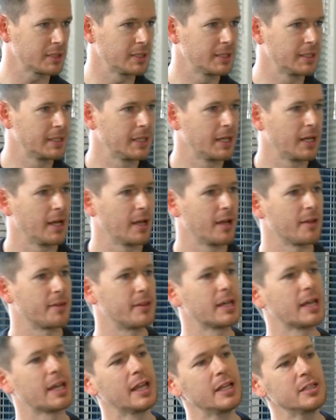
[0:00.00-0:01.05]
right?
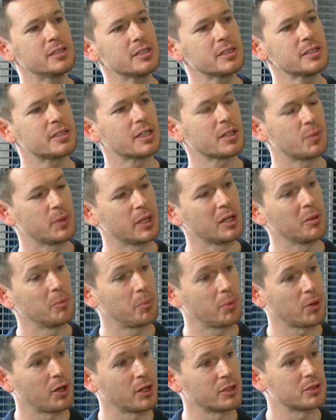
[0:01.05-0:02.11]
The lenses that we
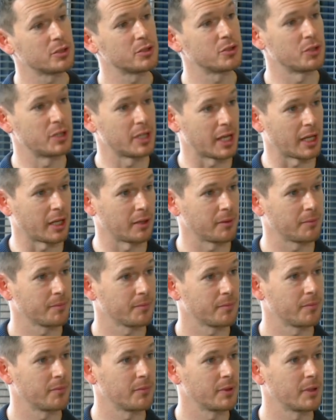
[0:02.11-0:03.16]
implant today,
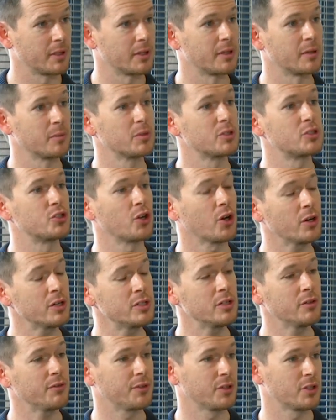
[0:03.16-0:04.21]
the
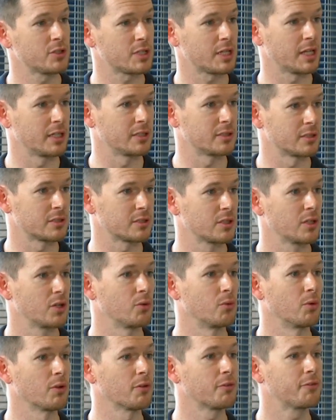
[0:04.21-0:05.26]
majority of those lenses
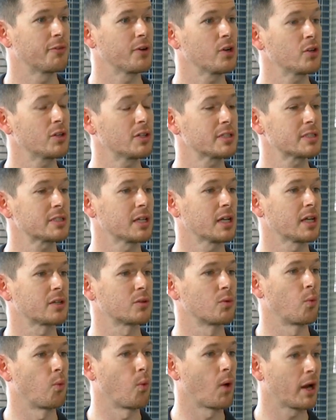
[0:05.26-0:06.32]
will focus at
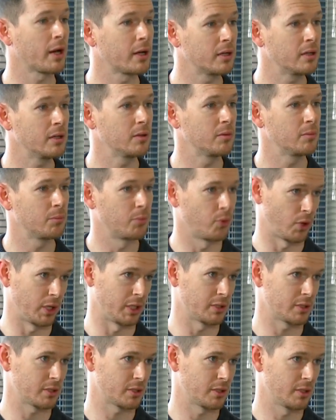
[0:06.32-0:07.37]
one
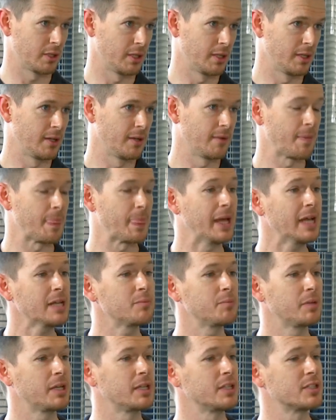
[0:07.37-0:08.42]
point.
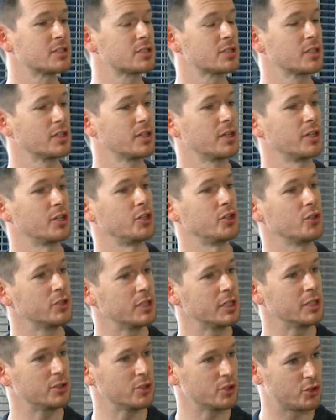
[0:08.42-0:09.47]
That means you
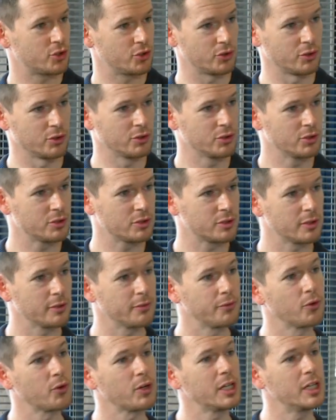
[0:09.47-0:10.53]
need to choose
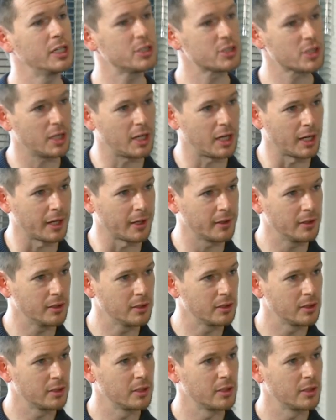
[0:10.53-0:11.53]
for each eye,